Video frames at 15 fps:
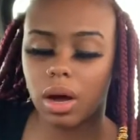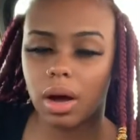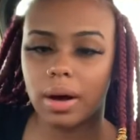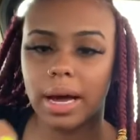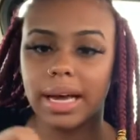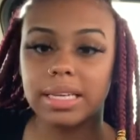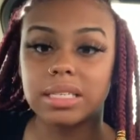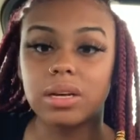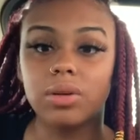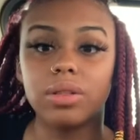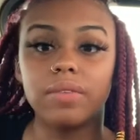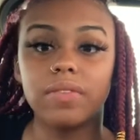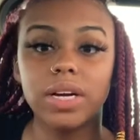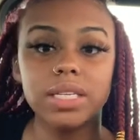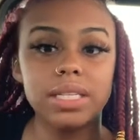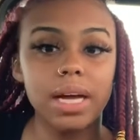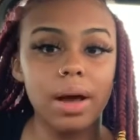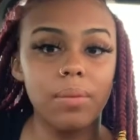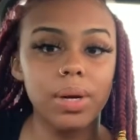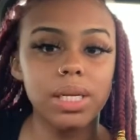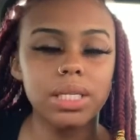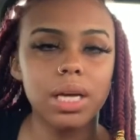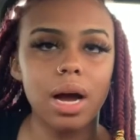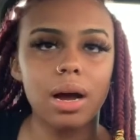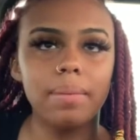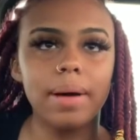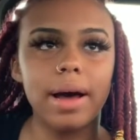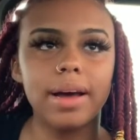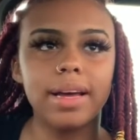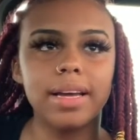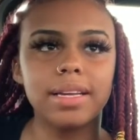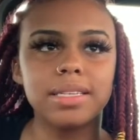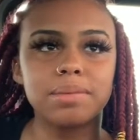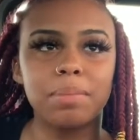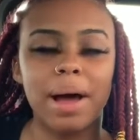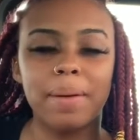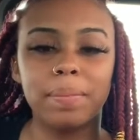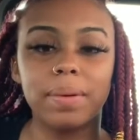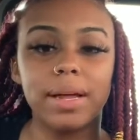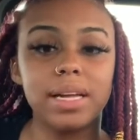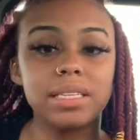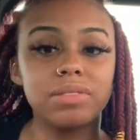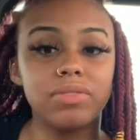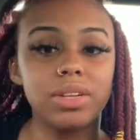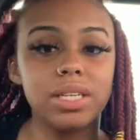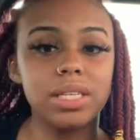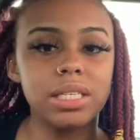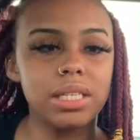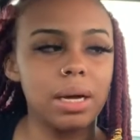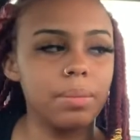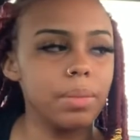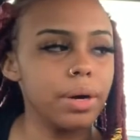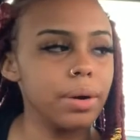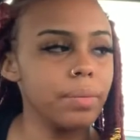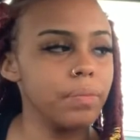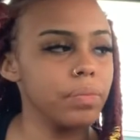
Okay, so the first thing I want to talk about is my plans for this summer.